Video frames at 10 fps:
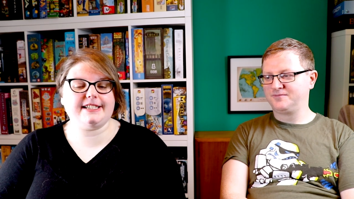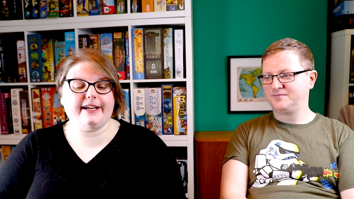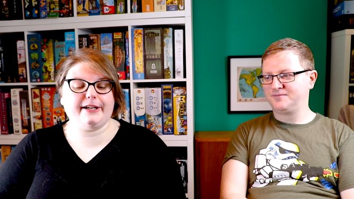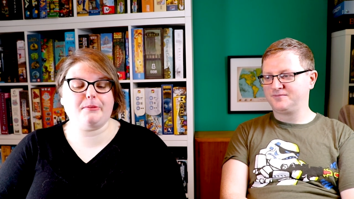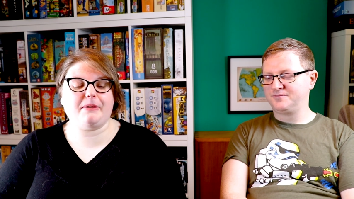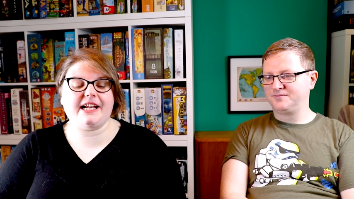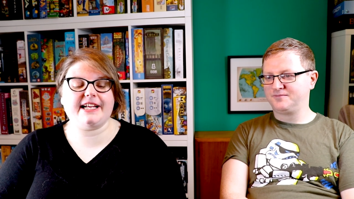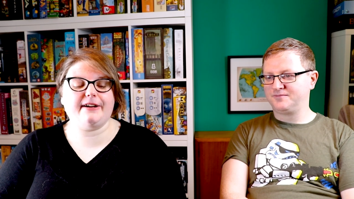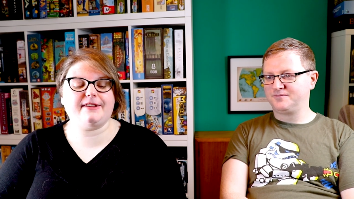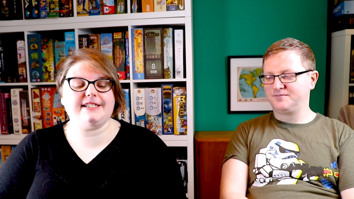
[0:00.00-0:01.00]
Speaker 1: it's like you're planning
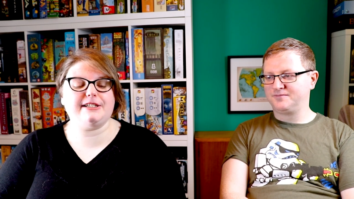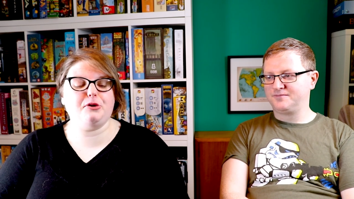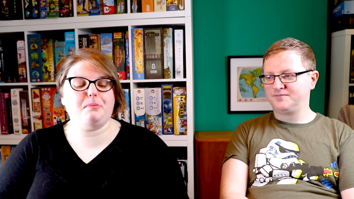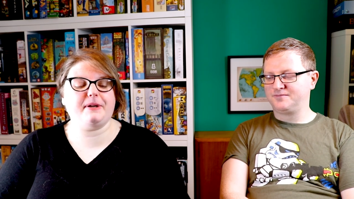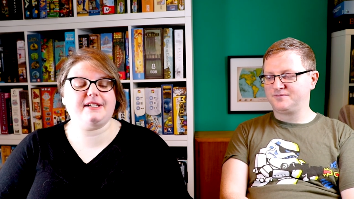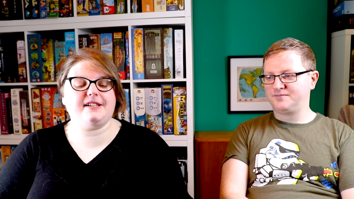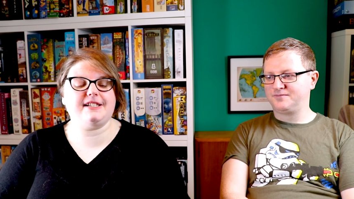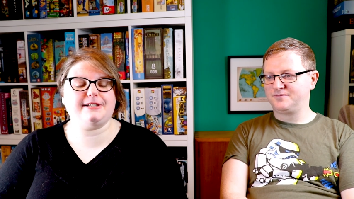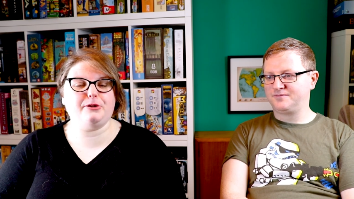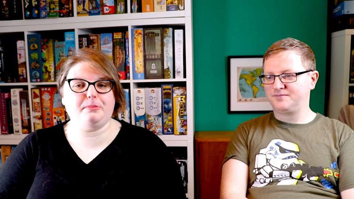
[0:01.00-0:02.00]
out this loop into
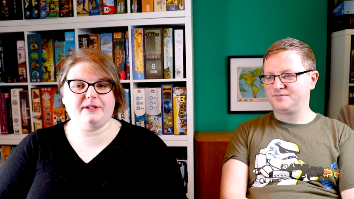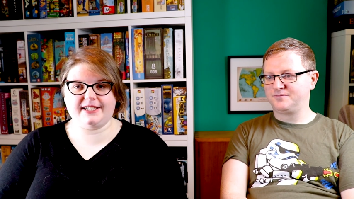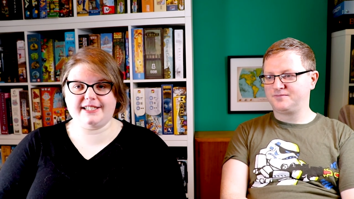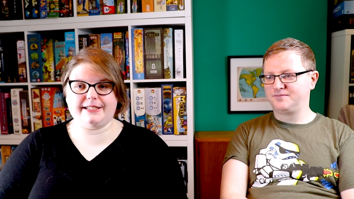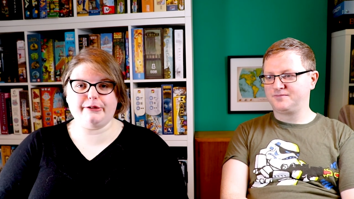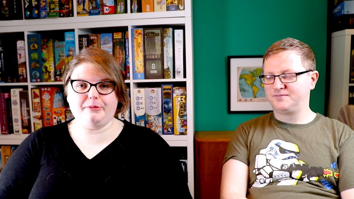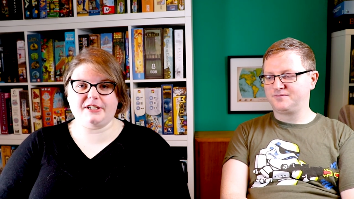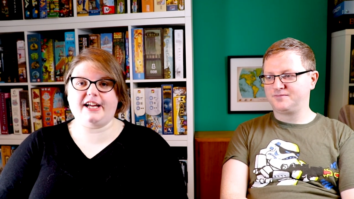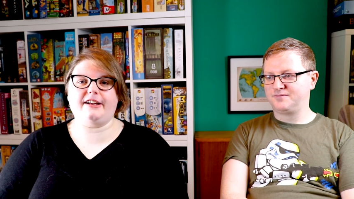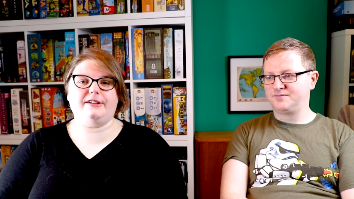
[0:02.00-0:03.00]
this loop into this loop to
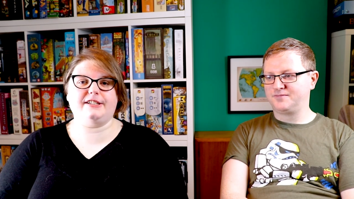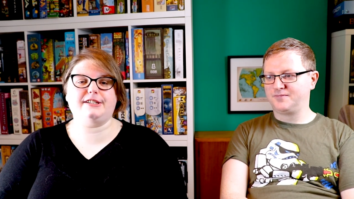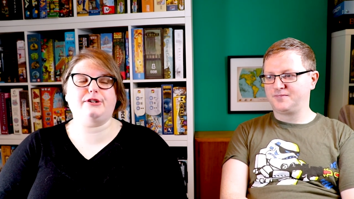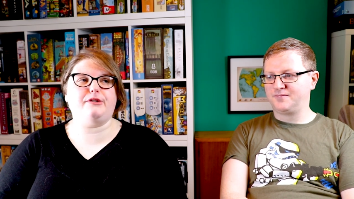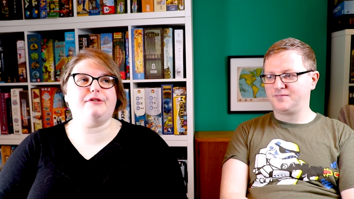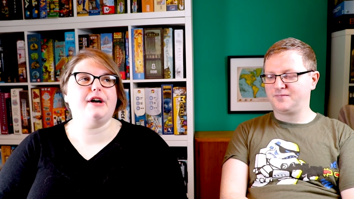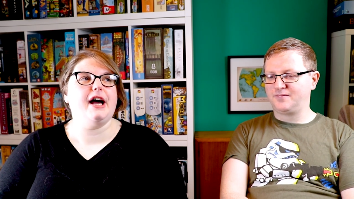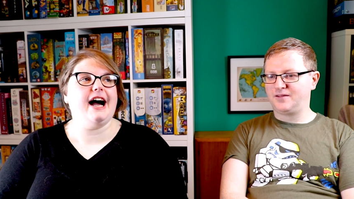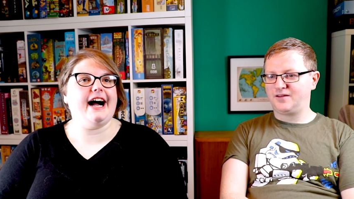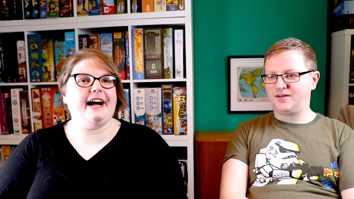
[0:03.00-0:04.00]
get all the stuff.
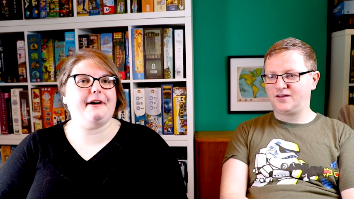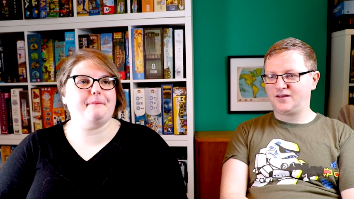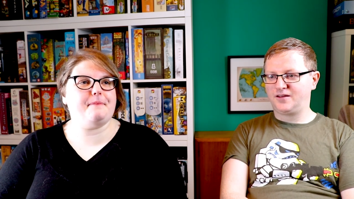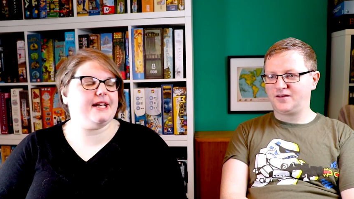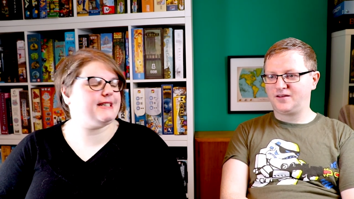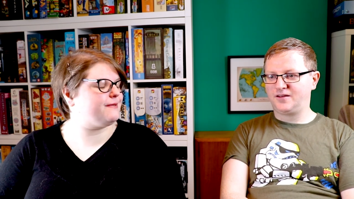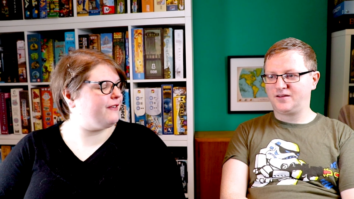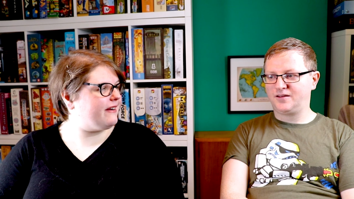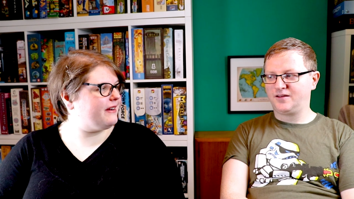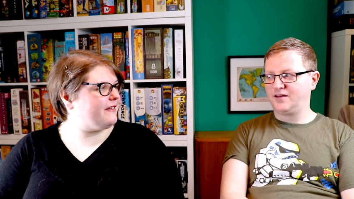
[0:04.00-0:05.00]
Um, it's
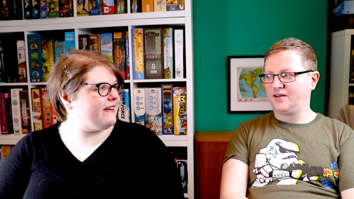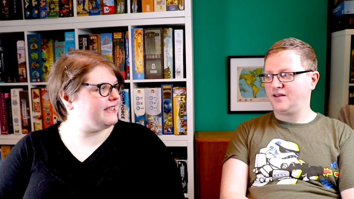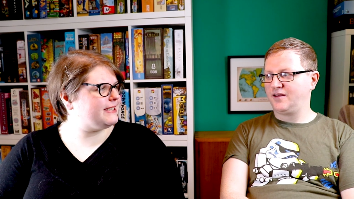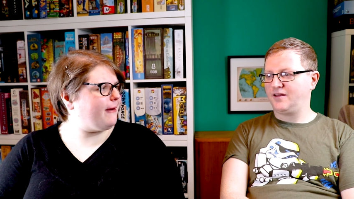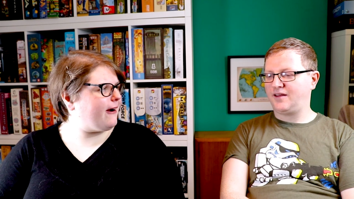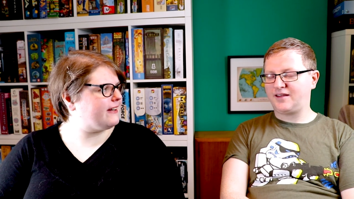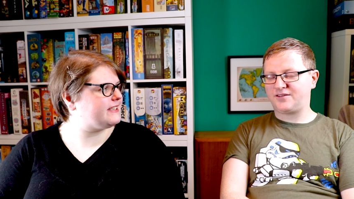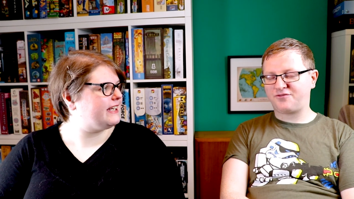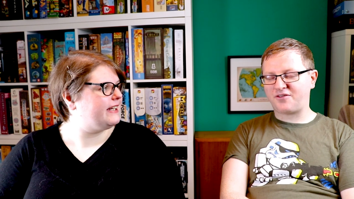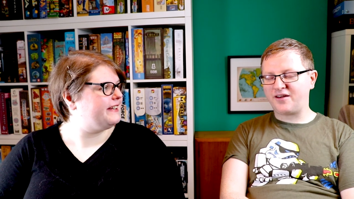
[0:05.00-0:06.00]
very very smart. It's
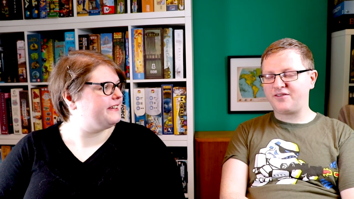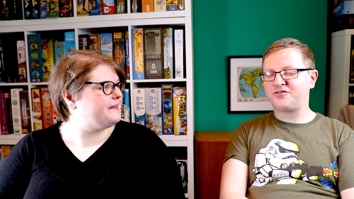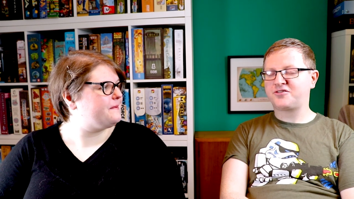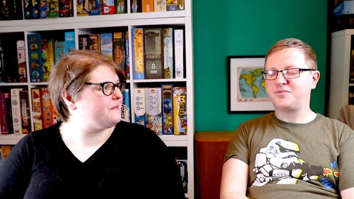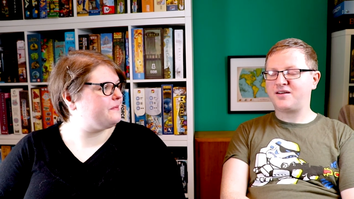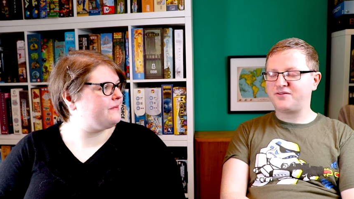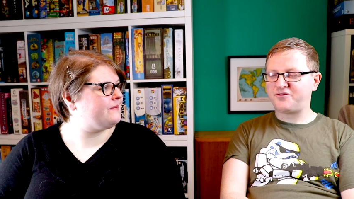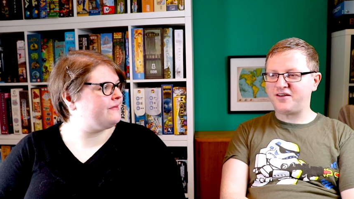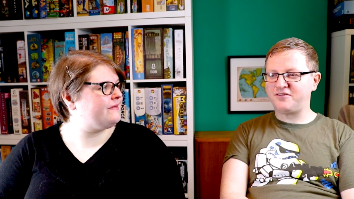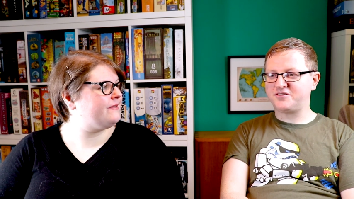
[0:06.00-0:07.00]
Speaker 2: very smart and
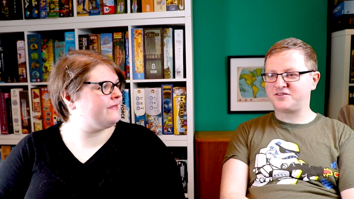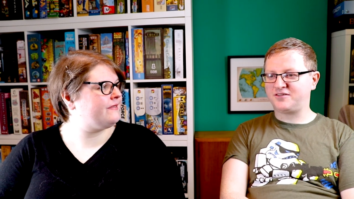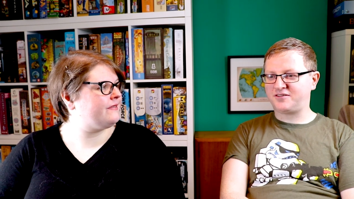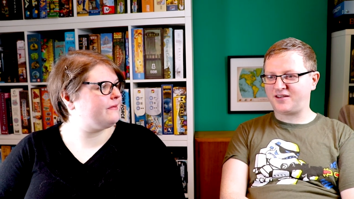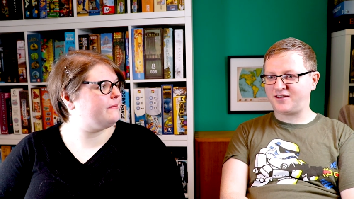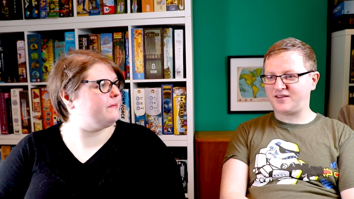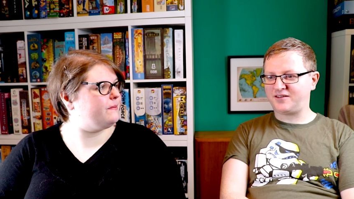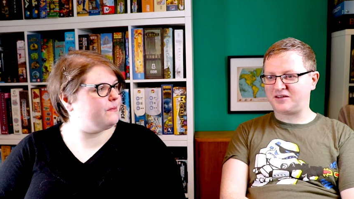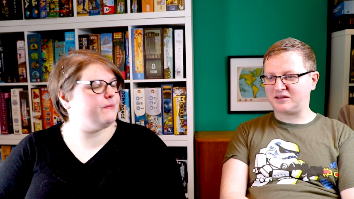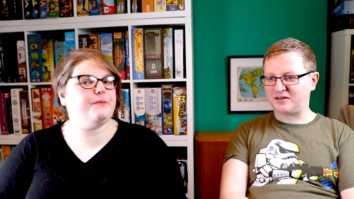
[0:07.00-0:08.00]
very original. The,
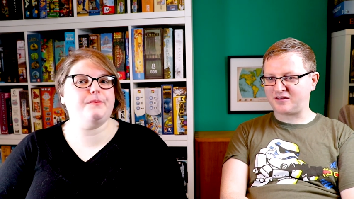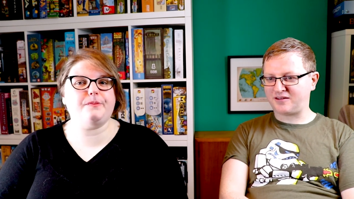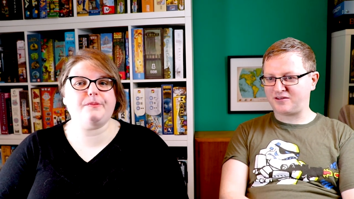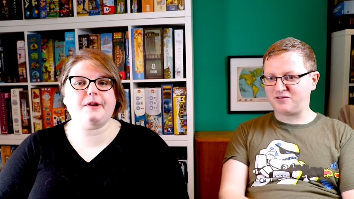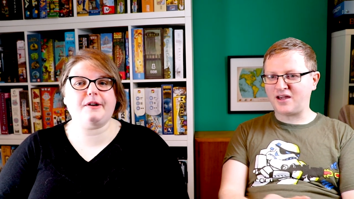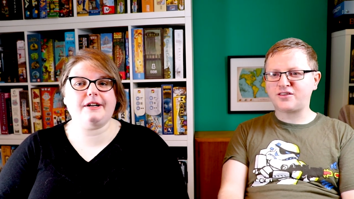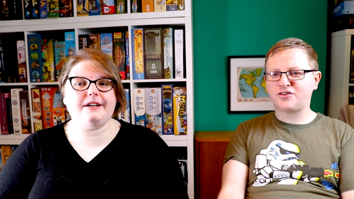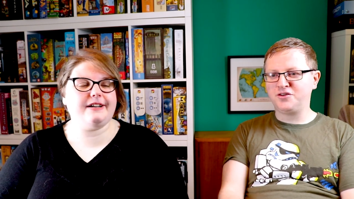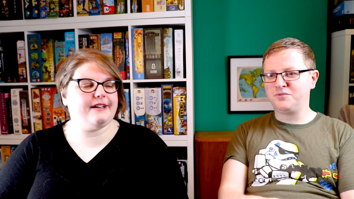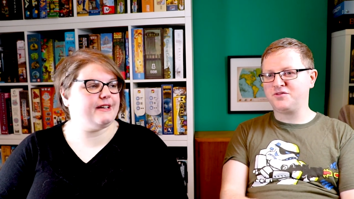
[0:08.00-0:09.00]
mm. the, you get
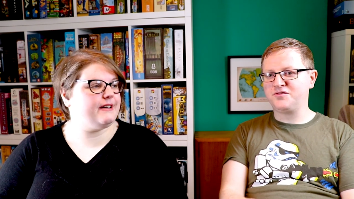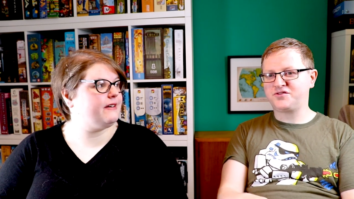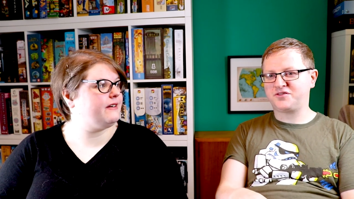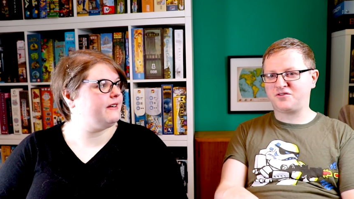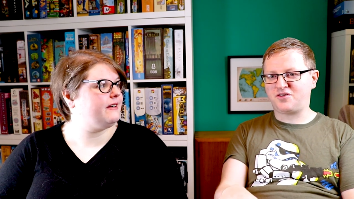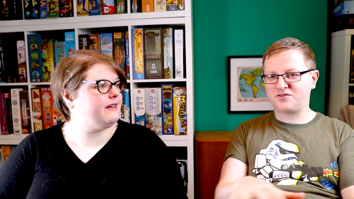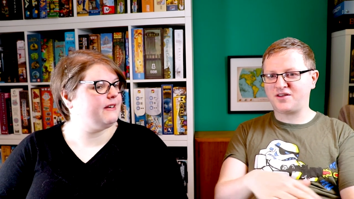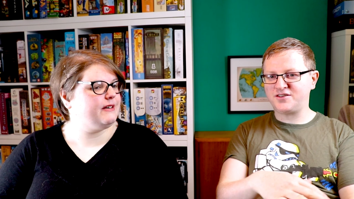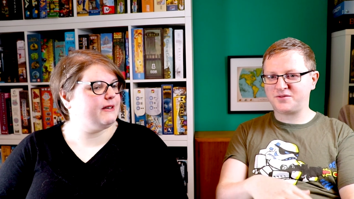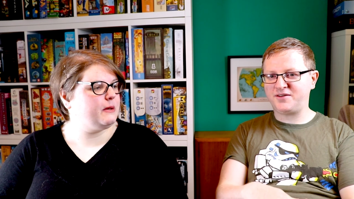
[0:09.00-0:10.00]
two moves to
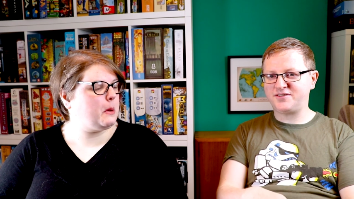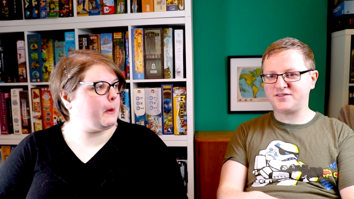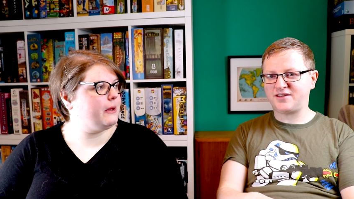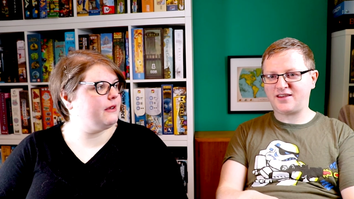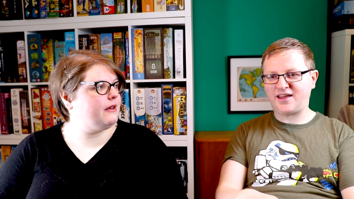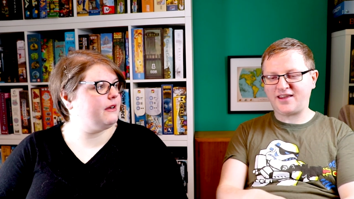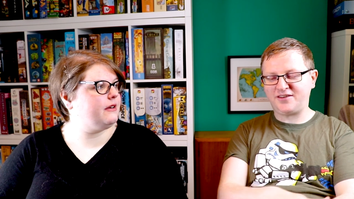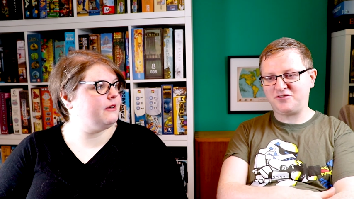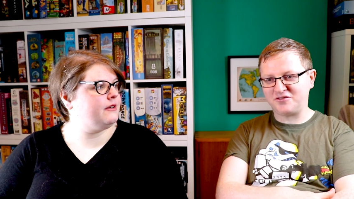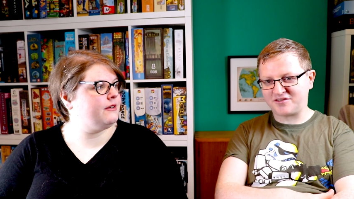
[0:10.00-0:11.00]
organize your pieces, and then
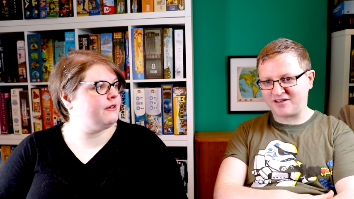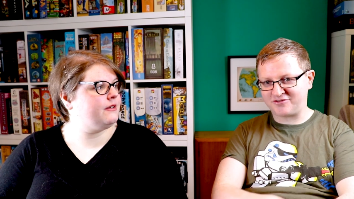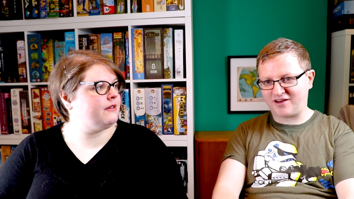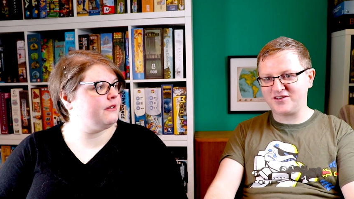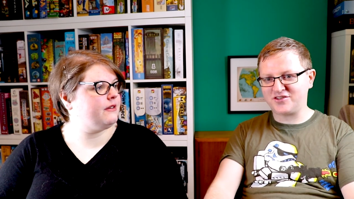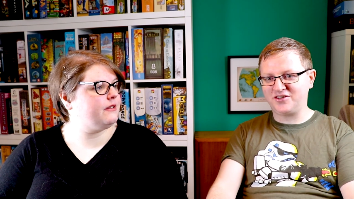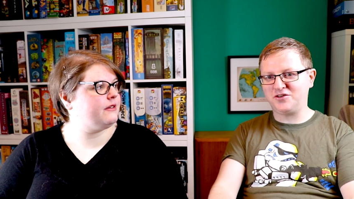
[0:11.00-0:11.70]
you just let your engine